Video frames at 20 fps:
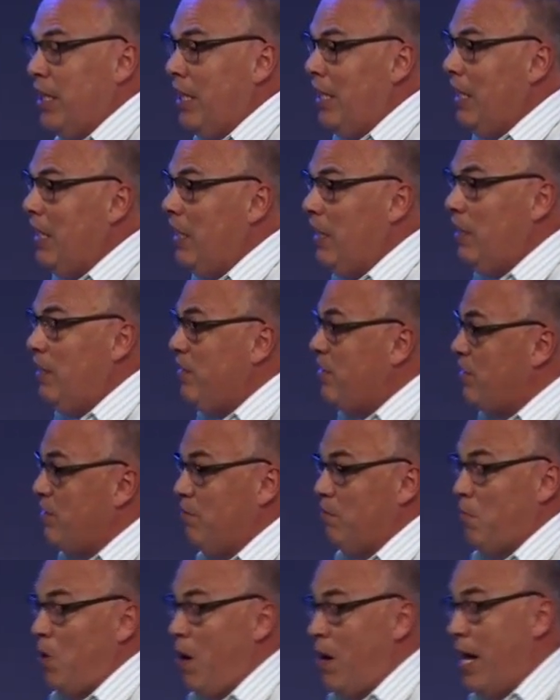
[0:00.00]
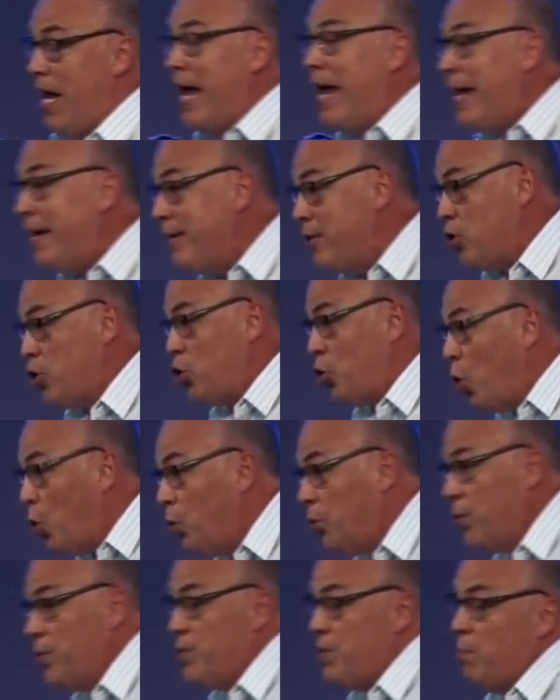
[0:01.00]
He's head and
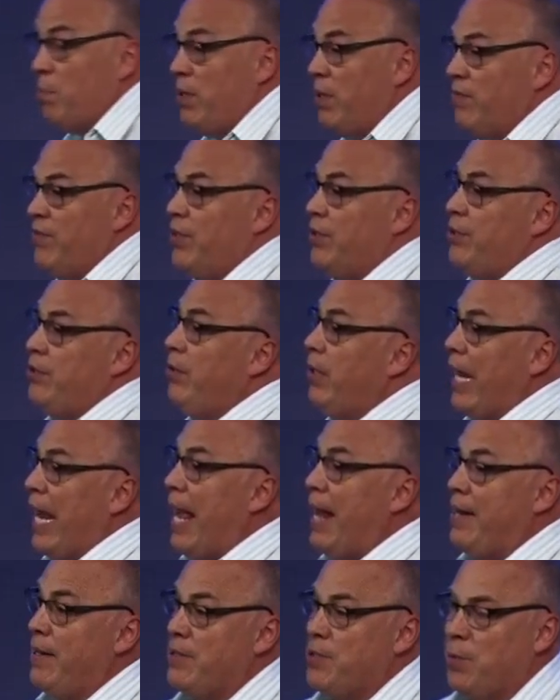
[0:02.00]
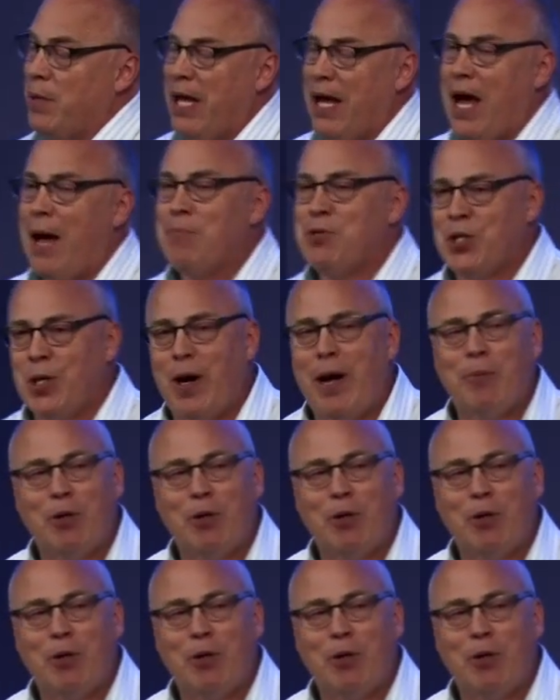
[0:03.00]
shoulders above the two candidates we I'm sorry,